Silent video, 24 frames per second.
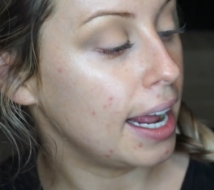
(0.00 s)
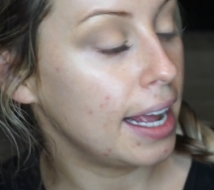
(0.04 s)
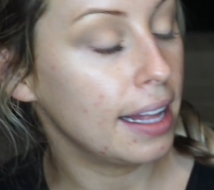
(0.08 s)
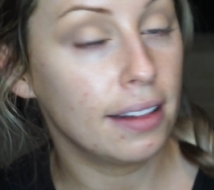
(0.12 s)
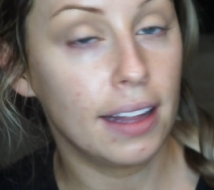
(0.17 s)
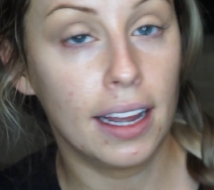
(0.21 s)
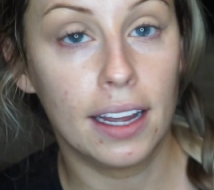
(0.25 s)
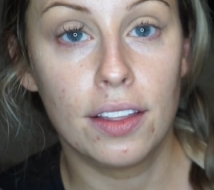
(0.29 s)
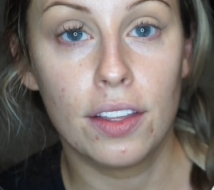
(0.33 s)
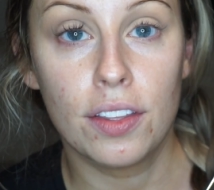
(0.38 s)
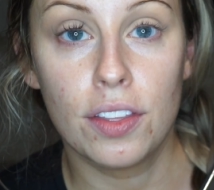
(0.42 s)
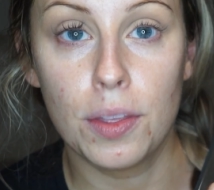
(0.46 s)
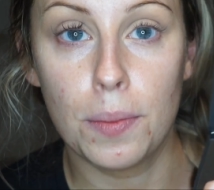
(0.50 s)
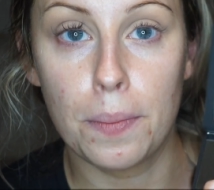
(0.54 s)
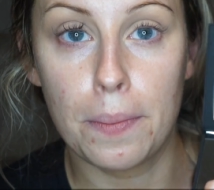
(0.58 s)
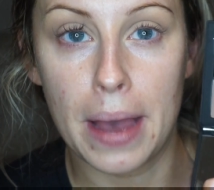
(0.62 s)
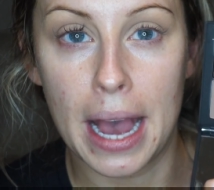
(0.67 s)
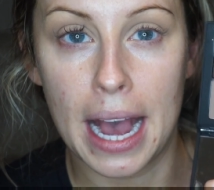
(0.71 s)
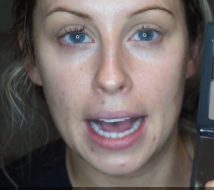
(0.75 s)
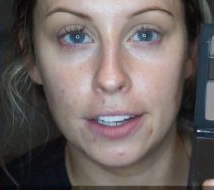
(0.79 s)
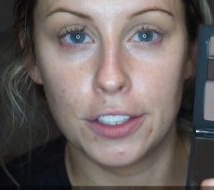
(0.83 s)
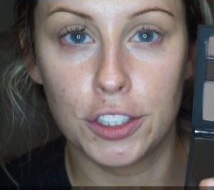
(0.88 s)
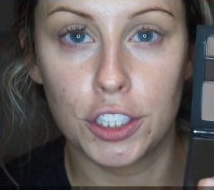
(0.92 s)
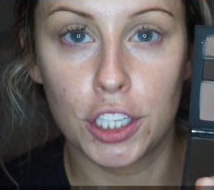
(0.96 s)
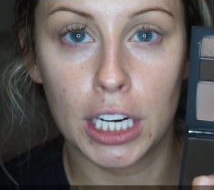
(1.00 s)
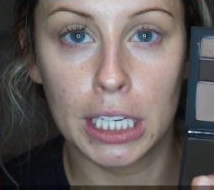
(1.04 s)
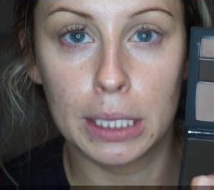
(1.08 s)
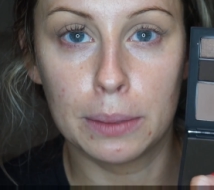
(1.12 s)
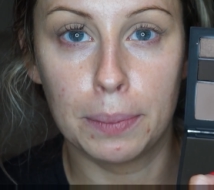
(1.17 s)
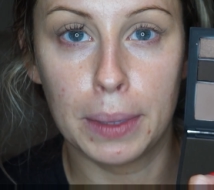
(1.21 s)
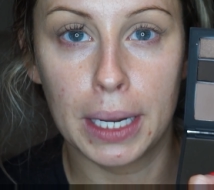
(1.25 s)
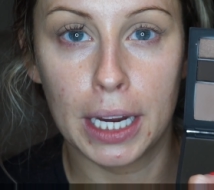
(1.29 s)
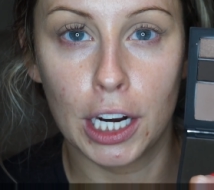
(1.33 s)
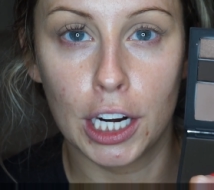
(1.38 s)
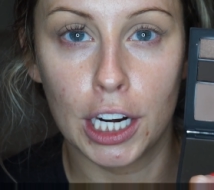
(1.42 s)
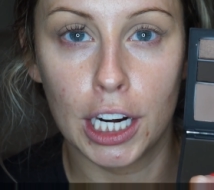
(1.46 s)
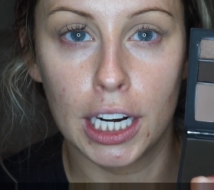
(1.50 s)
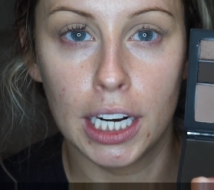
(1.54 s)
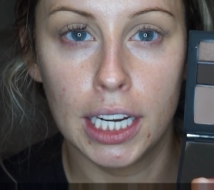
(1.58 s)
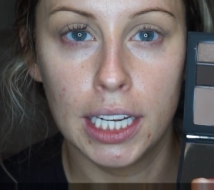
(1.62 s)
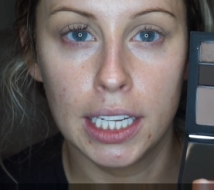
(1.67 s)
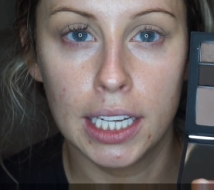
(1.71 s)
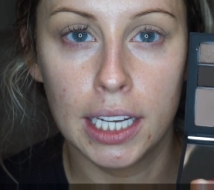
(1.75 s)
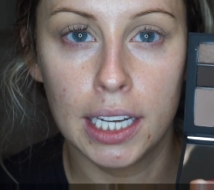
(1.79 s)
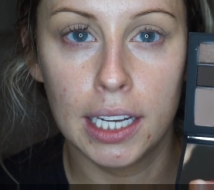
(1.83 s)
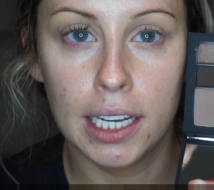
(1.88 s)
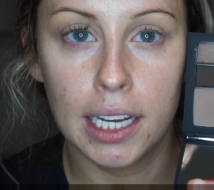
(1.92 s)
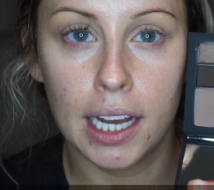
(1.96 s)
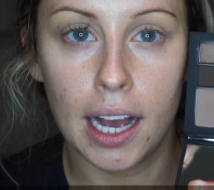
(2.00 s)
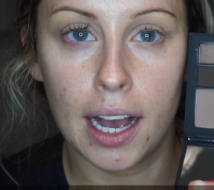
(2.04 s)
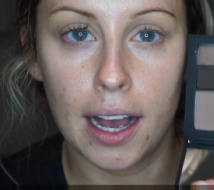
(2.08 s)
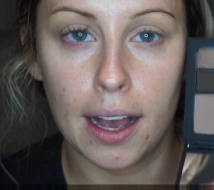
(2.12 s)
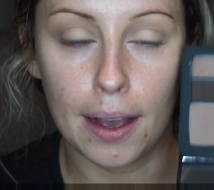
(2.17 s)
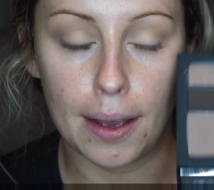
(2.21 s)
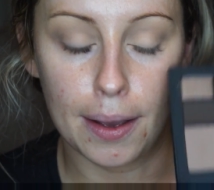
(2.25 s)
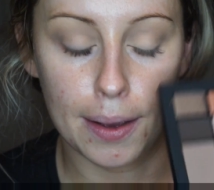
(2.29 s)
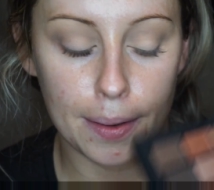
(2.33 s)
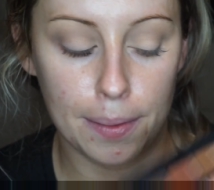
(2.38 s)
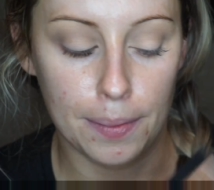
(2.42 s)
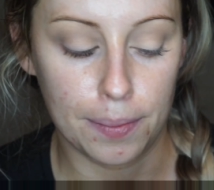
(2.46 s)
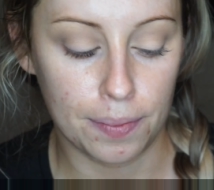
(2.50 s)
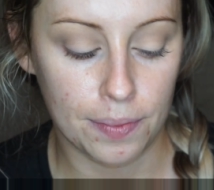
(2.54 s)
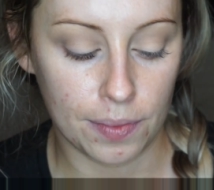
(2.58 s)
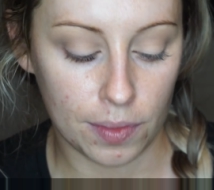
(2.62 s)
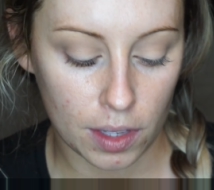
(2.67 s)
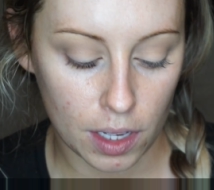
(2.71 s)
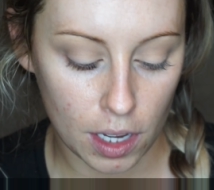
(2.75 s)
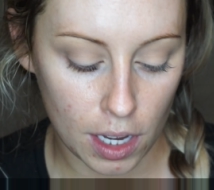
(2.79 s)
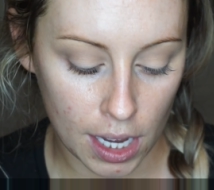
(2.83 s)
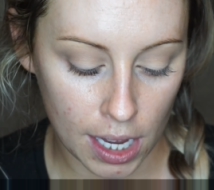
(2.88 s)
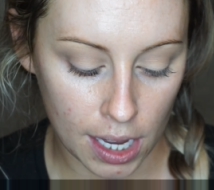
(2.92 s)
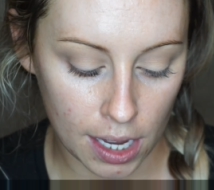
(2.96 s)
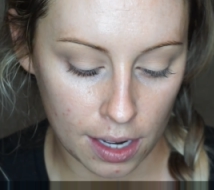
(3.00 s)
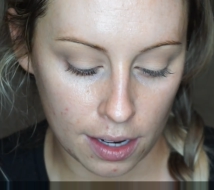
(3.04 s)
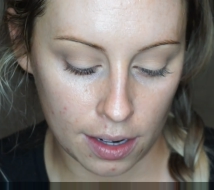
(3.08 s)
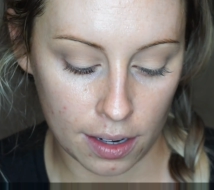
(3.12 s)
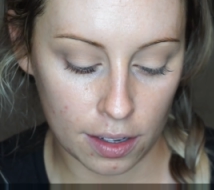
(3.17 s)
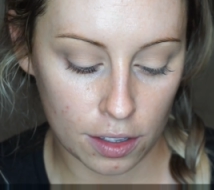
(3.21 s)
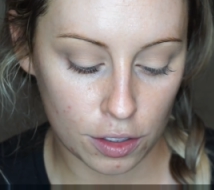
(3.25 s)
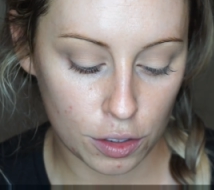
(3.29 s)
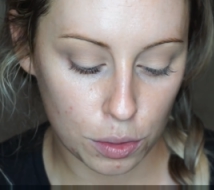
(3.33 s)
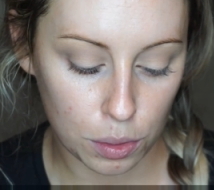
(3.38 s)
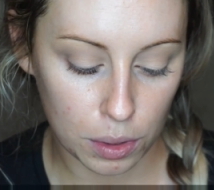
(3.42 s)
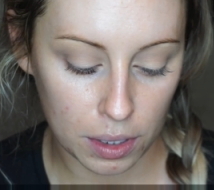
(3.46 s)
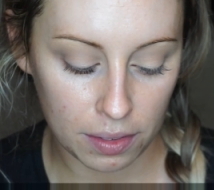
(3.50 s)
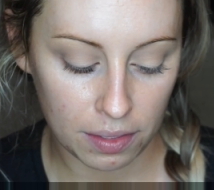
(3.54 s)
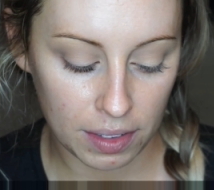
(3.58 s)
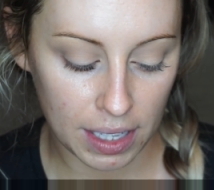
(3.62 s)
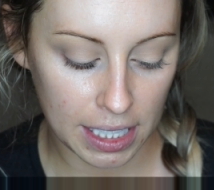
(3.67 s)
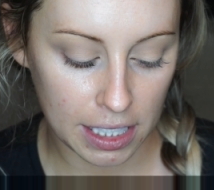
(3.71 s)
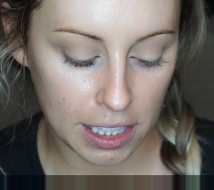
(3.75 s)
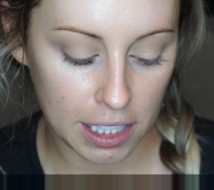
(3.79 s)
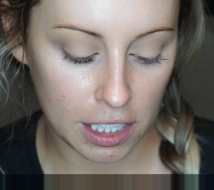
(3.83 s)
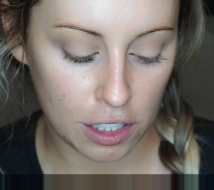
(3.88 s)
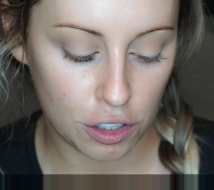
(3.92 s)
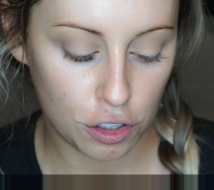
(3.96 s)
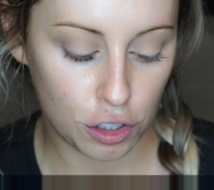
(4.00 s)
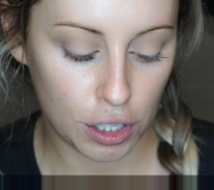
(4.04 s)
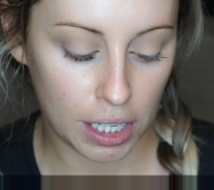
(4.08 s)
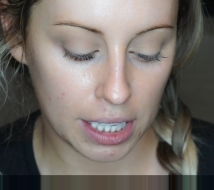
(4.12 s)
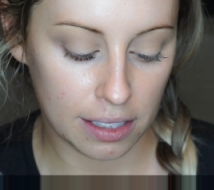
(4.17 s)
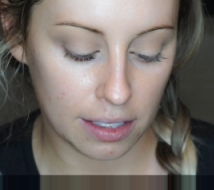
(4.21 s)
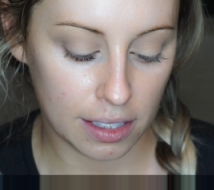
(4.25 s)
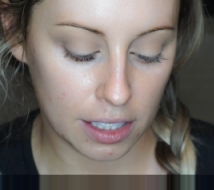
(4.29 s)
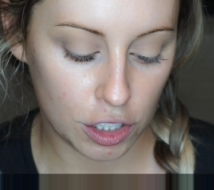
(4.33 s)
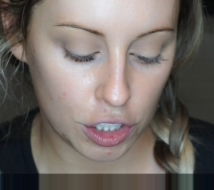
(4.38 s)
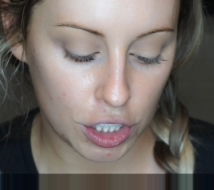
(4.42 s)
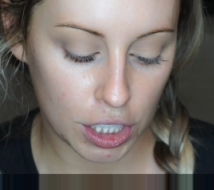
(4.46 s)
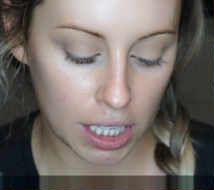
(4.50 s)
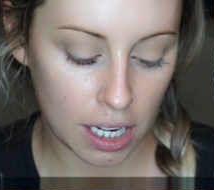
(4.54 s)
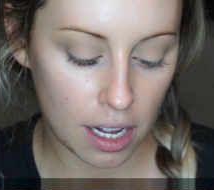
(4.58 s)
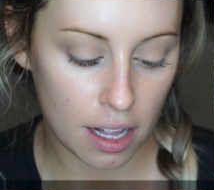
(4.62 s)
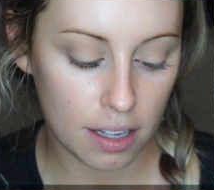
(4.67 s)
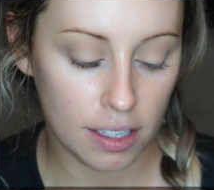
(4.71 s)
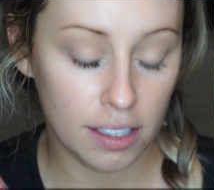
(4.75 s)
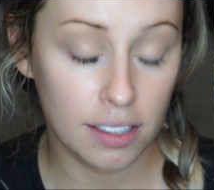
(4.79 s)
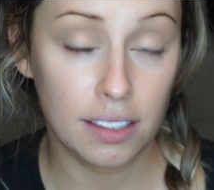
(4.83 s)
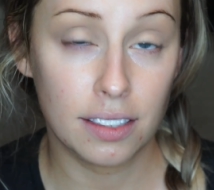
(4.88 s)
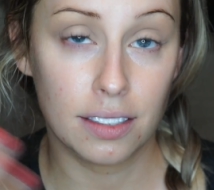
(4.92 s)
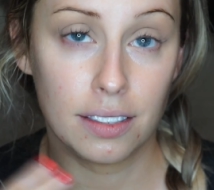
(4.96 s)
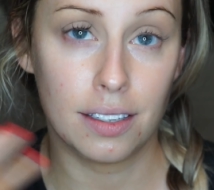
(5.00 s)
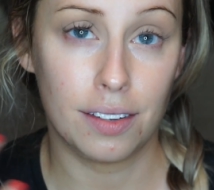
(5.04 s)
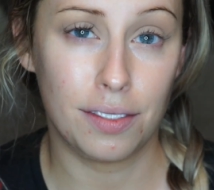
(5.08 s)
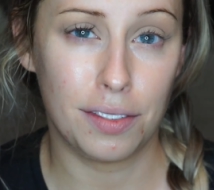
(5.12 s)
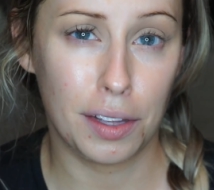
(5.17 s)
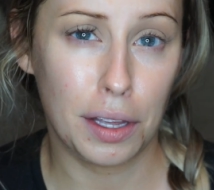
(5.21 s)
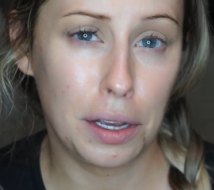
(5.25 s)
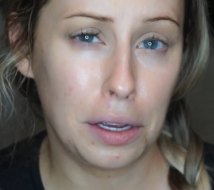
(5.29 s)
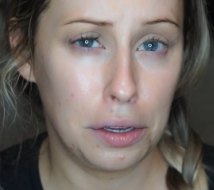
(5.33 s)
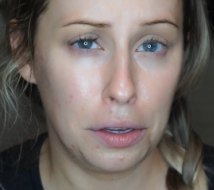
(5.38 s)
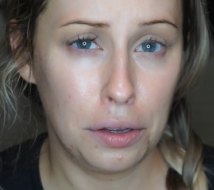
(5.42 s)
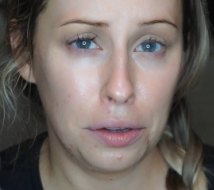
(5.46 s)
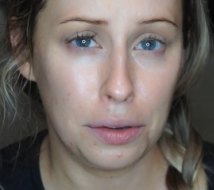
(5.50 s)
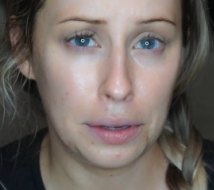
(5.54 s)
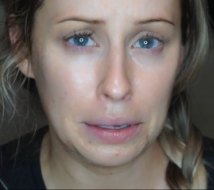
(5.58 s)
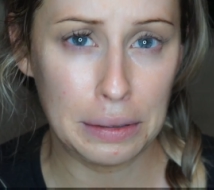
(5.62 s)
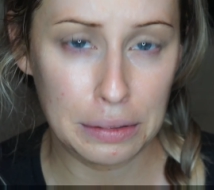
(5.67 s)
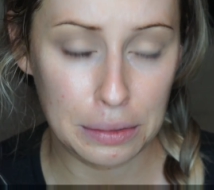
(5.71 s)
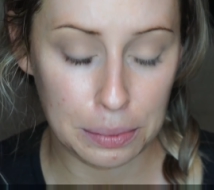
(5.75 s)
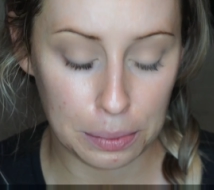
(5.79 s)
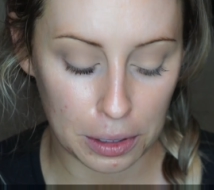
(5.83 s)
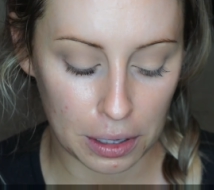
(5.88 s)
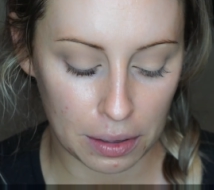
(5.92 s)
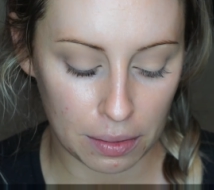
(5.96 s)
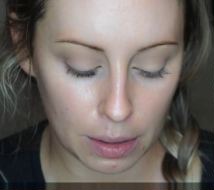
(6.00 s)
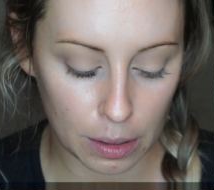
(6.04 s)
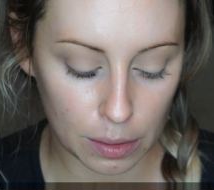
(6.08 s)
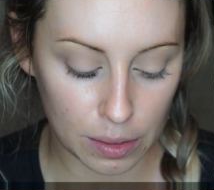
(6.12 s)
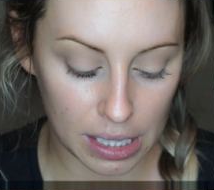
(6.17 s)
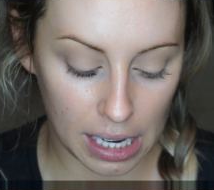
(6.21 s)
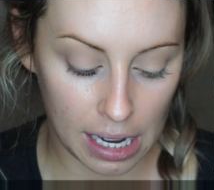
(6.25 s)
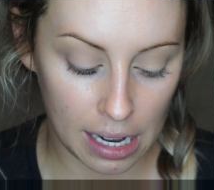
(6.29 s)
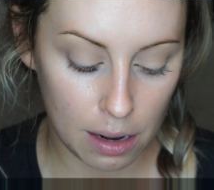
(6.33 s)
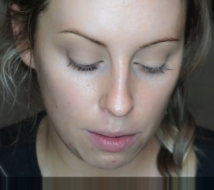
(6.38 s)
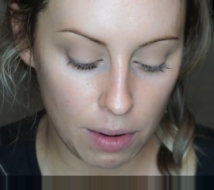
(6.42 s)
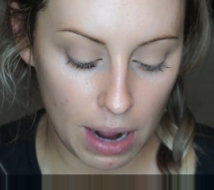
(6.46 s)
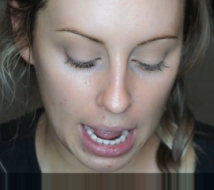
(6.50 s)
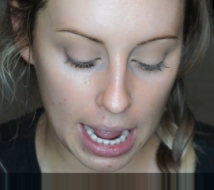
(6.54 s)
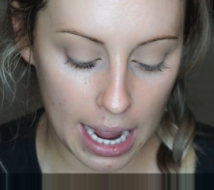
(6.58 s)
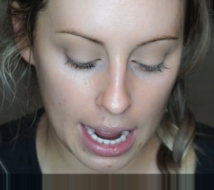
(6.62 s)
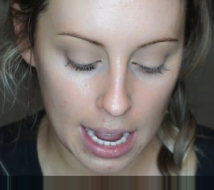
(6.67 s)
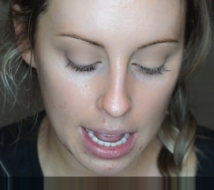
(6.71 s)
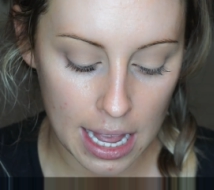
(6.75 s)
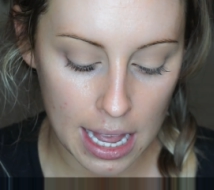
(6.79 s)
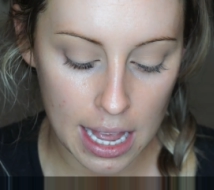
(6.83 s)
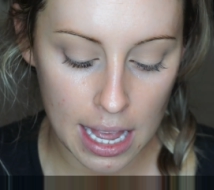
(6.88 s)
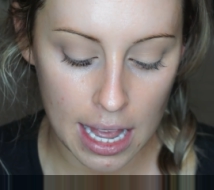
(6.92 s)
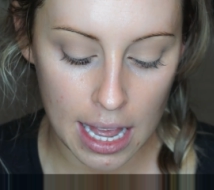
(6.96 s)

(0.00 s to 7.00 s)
I like that the mattes are bigger and sort of like these transition colors because I feel like you use more of those anyway.